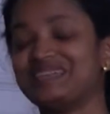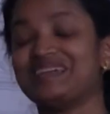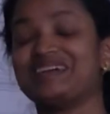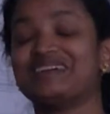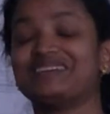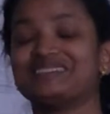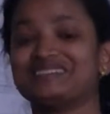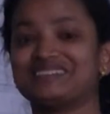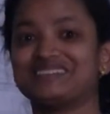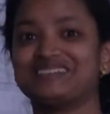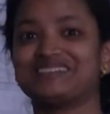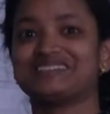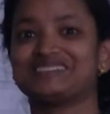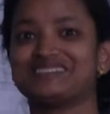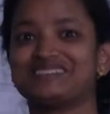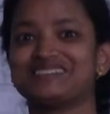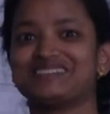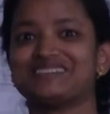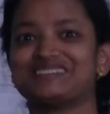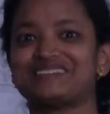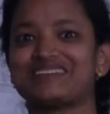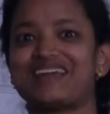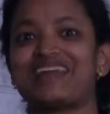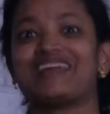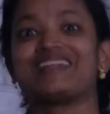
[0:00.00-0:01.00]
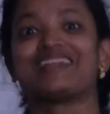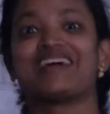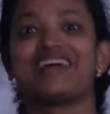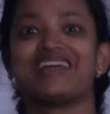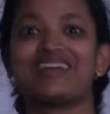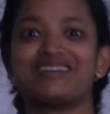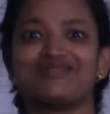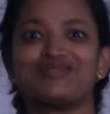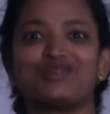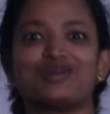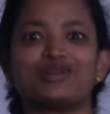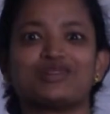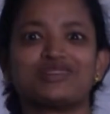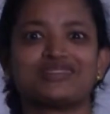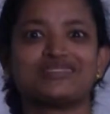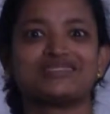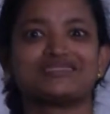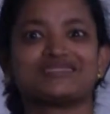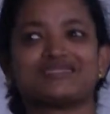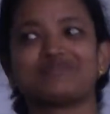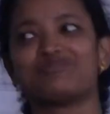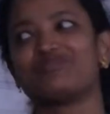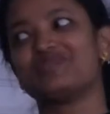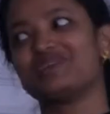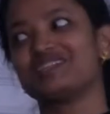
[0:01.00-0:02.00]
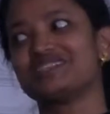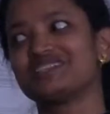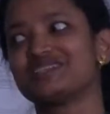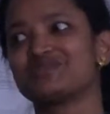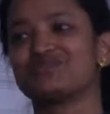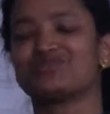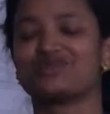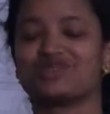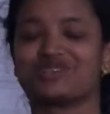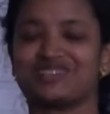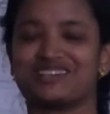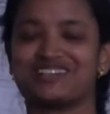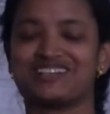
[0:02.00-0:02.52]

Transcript: Yes. And I have already submitted one